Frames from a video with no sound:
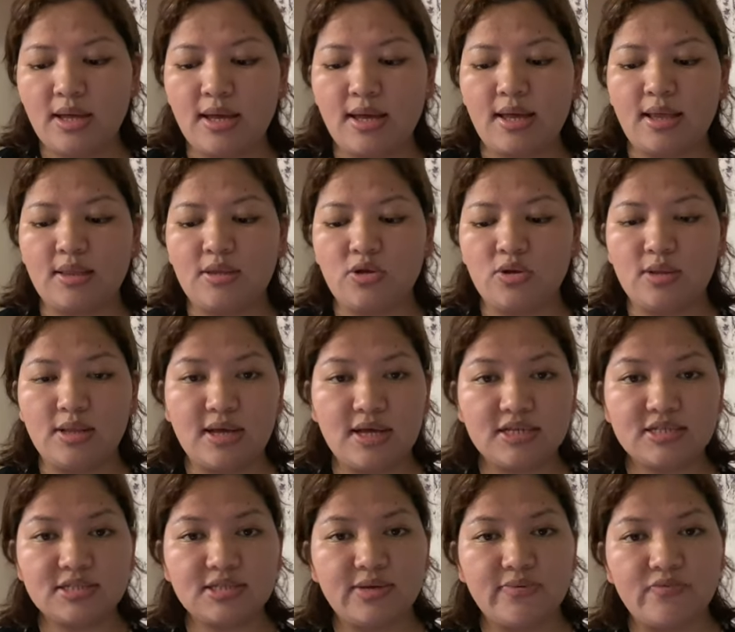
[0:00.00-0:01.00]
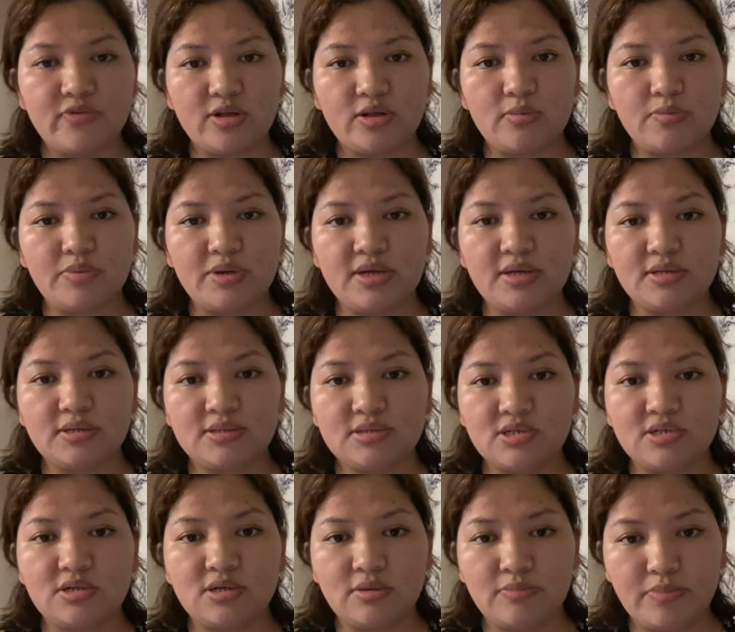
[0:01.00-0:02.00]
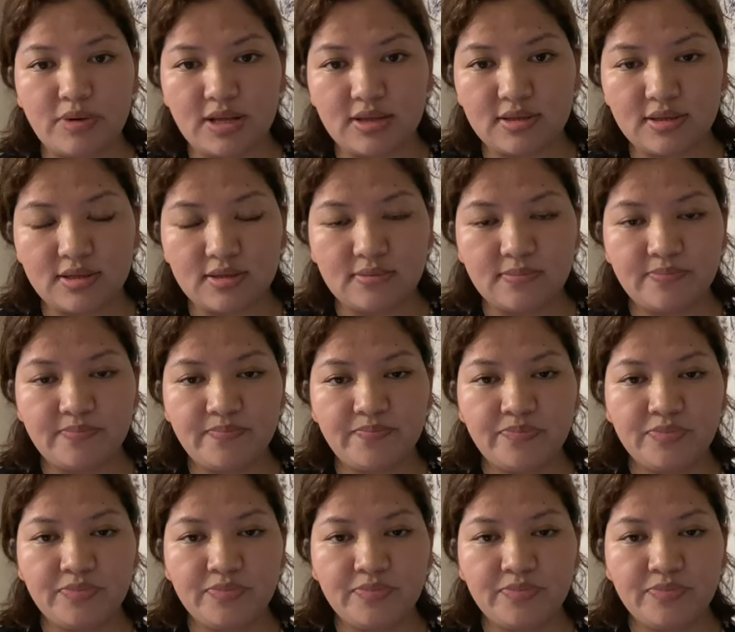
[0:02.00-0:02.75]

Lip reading: and your last name will be Siring Palden.